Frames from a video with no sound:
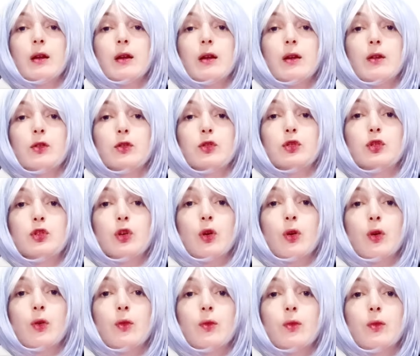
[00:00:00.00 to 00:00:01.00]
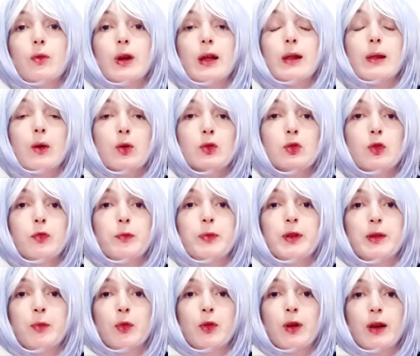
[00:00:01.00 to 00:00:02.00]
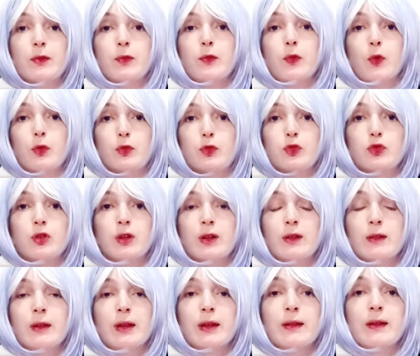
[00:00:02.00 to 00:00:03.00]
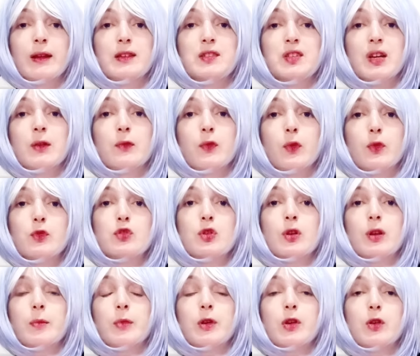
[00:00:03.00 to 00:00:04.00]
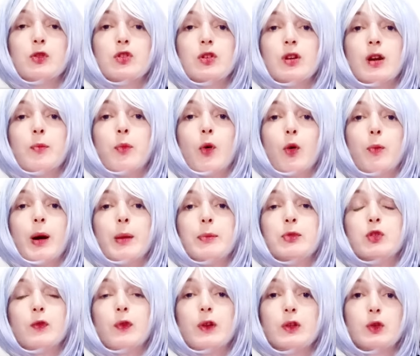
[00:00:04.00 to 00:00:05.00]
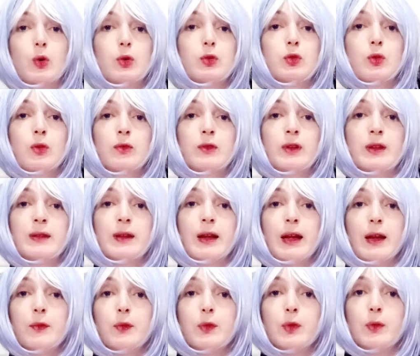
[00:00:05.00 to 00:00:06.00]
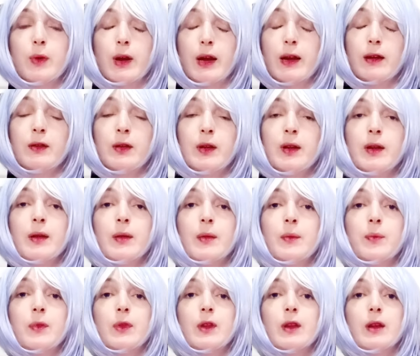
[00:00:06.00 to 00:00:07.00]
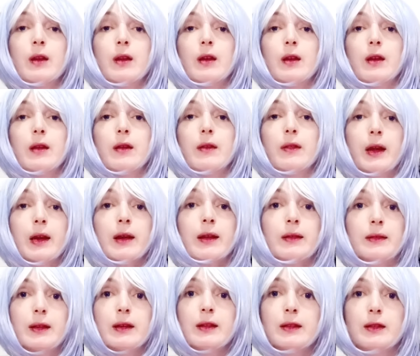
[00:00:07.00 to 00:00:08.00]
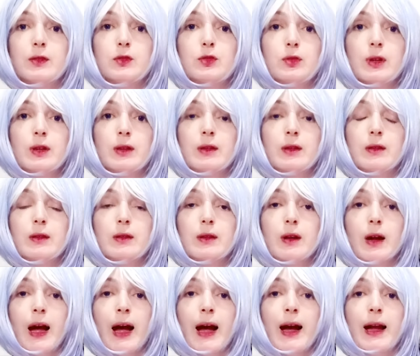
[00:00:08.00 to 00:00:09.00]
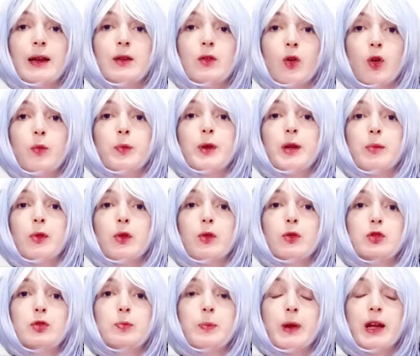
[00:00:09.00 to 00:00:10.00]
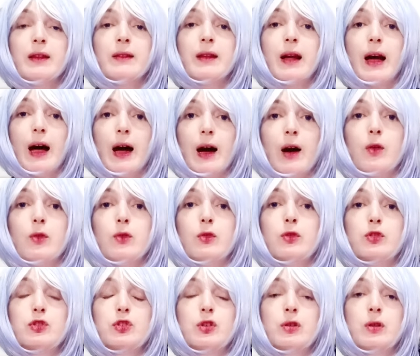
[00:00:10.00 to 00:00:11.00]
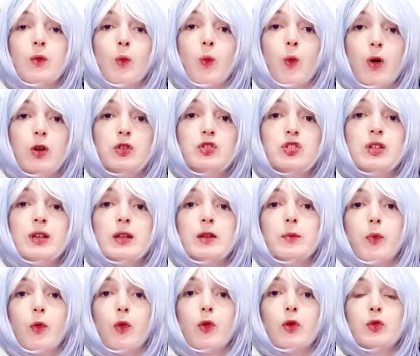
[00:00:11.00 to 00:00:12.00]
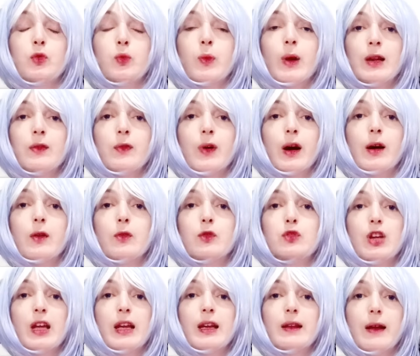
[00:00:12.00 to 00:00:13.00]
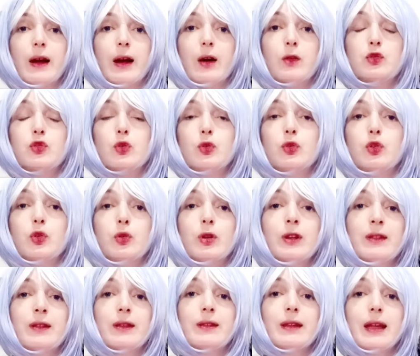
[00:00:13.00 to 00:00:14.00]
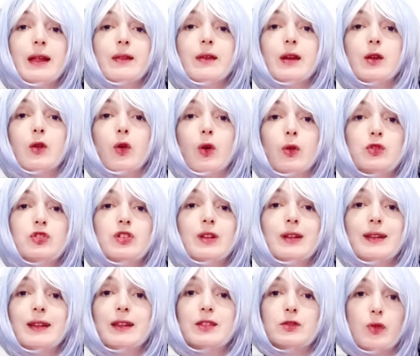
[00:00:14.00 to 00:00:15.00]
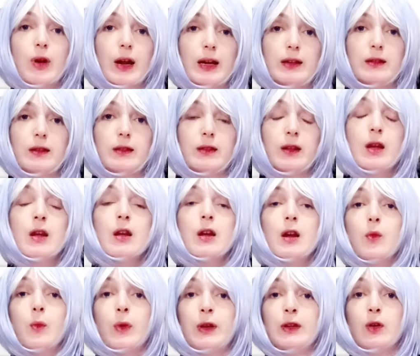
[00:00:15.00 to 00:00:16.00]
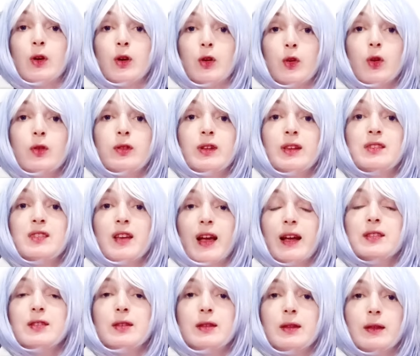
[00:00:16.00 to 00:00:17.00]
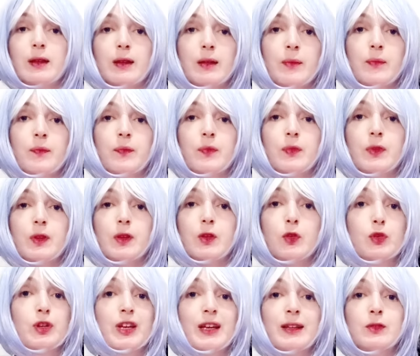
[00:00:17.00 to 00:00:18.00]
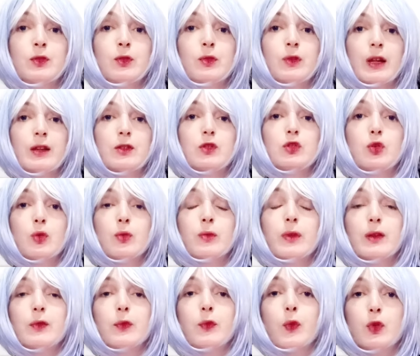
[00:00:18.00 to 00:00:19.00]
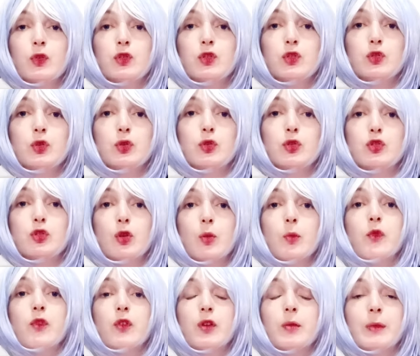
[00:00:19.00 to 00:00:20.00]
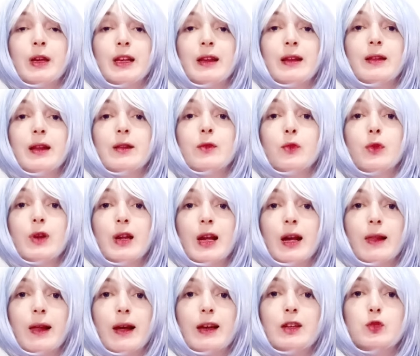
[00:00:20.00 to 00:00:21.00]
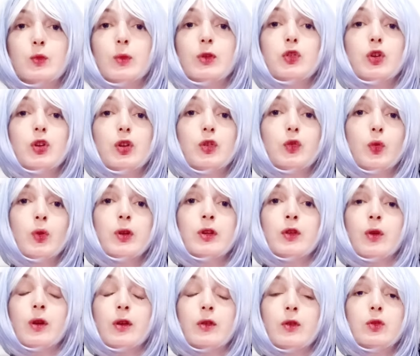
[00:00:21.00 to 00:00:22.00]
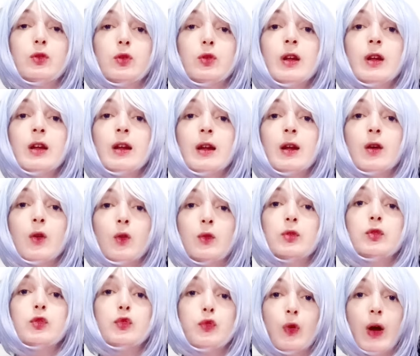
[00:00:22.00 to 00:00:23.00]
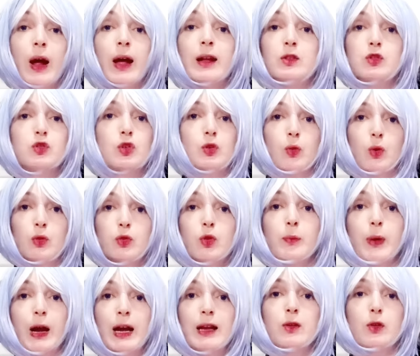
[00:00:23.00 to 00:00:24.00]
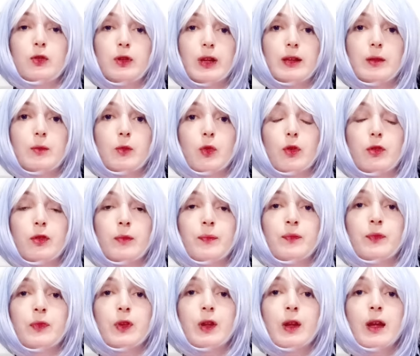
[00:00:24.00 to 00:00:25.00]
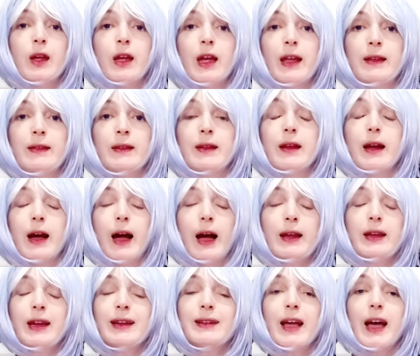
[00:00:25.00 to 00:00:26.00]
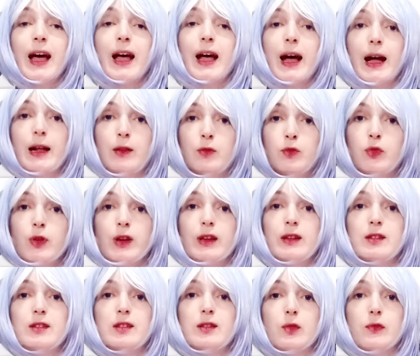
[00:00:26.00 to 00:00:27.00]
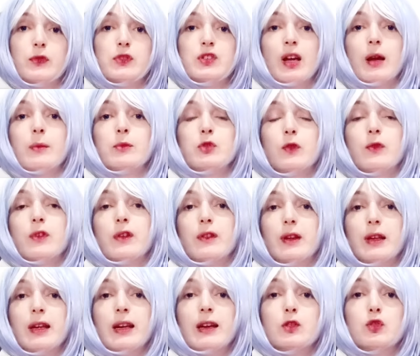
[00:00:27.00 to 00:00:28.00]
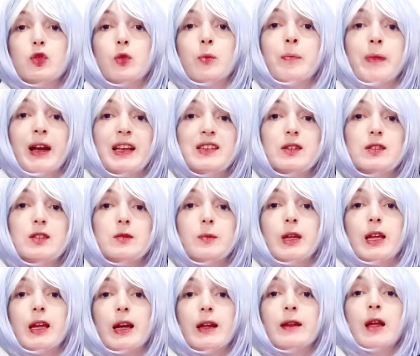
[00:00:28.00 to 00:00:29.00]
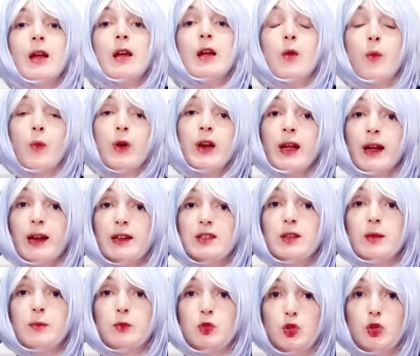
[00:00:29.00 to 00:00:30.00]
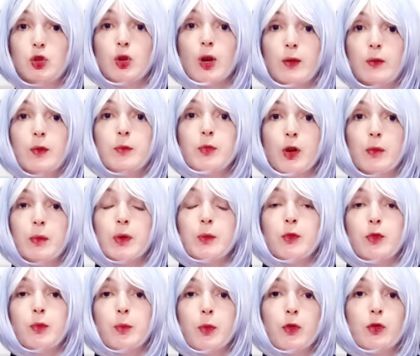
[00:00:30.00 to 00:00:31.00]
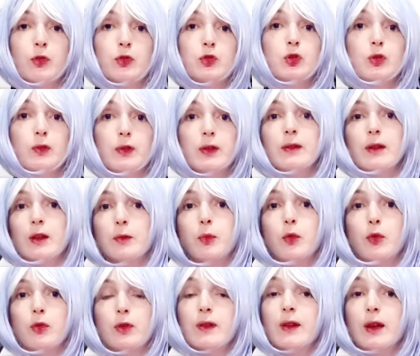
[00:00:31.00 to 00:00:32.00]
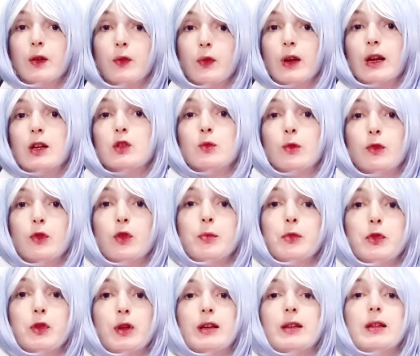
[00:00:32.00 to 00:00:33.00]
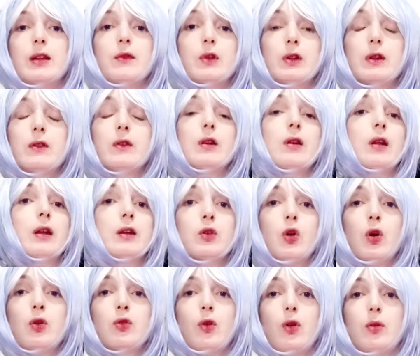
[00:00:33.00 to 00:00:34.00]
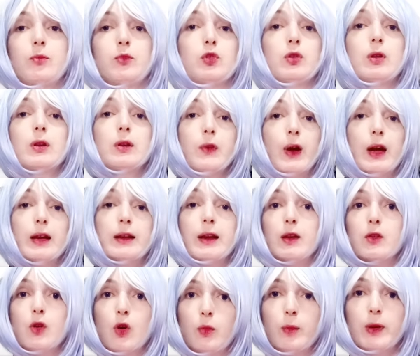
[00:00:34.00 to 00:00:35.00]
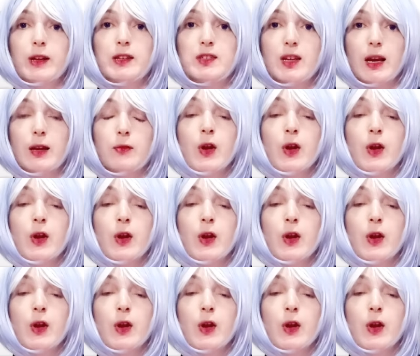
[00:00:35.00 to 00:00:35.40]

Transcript: So a lot of people, unfortunately, and I say unfortunately because there are pop-ups of adult content everywhere, they're addicted to it. I know people who spend hours watching at porn, 12 hours, 8 hours, or during the day they're constantly distracted. When you are locked in chastity, you can't do that. So that forces you to stop for a minute and realize what you're doing. You are not on trance, on autopilot anymore. And I had hundreds of subs over the years who messaged me, and when I asked them, do you have a problem with porn? Do you think that porn interferes with your productivity? They're like, no, I'm totally fine. I know myself.